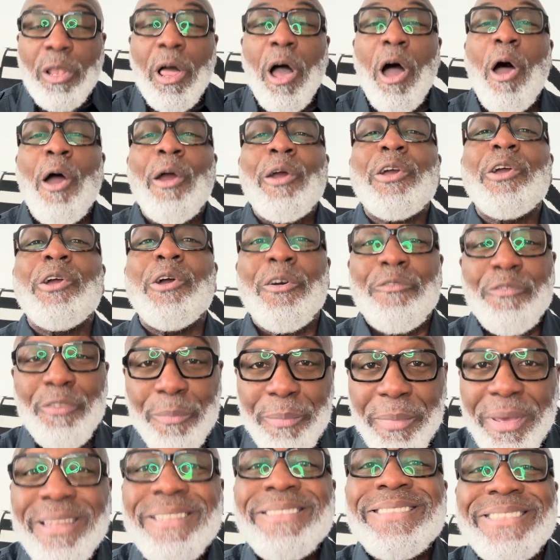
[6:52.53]
are
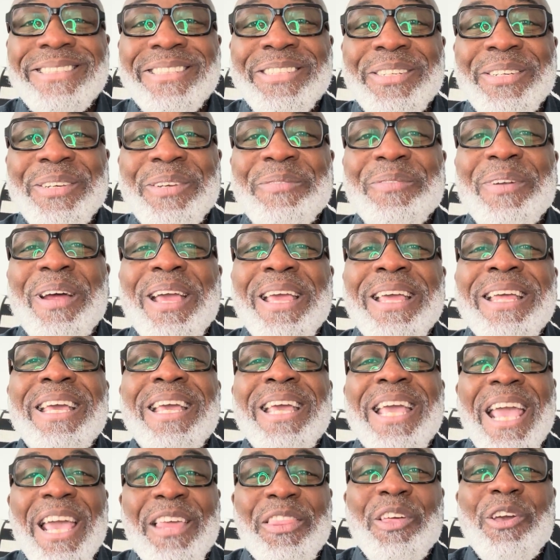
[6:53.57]
government, right?
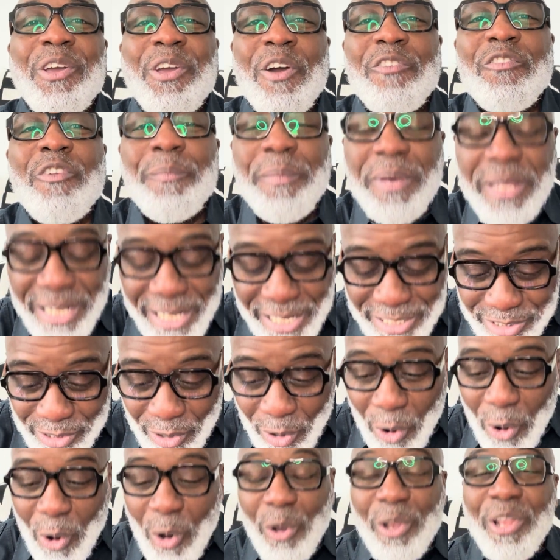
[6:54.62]
And the government is
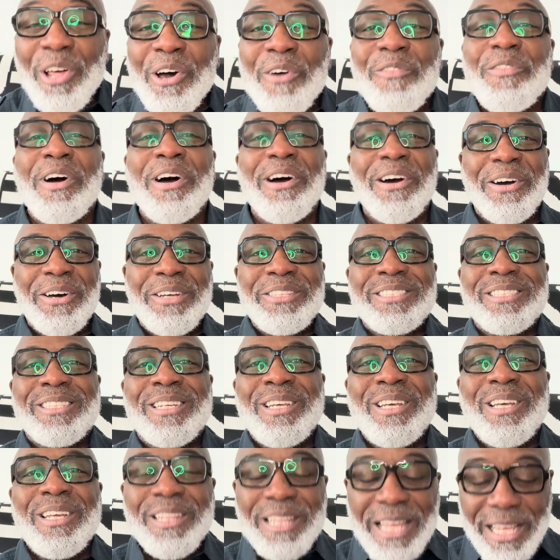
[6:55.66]
all of us,
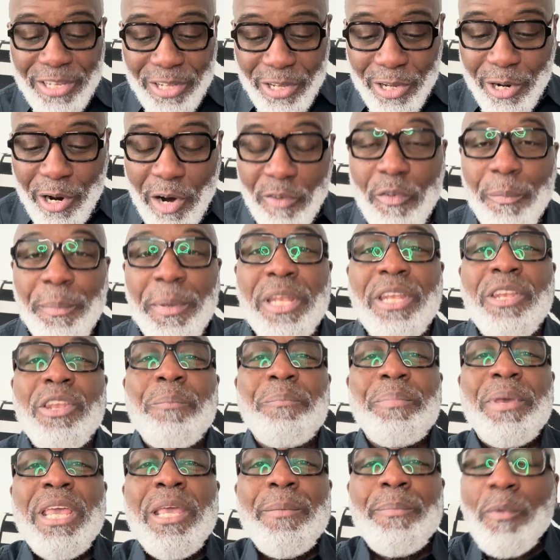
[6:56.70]
that the government and the
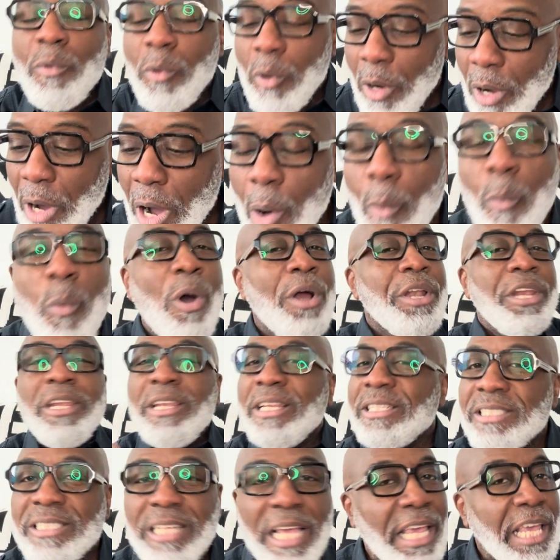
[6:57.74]
people are one and the
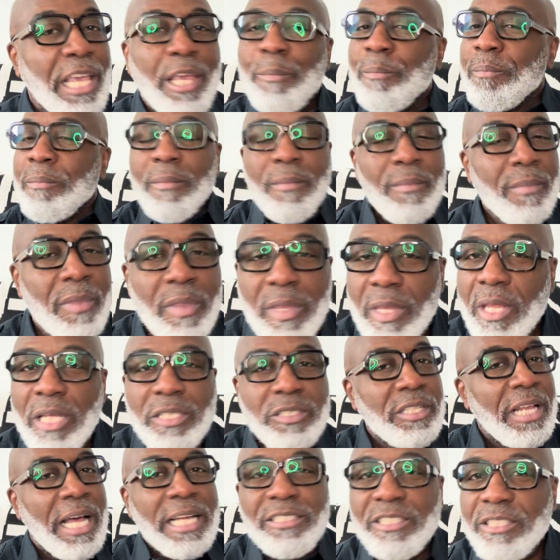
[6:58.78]
same. It's
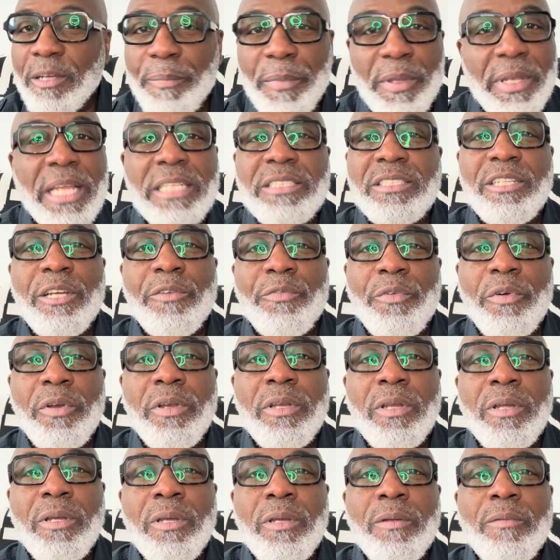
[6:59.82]
not something that's different,
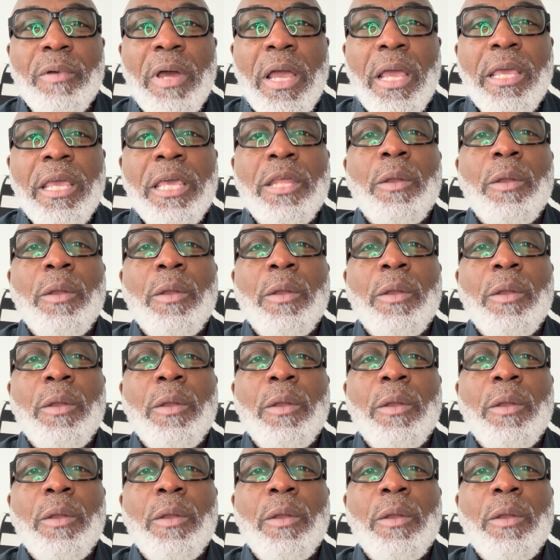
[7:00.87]
right? In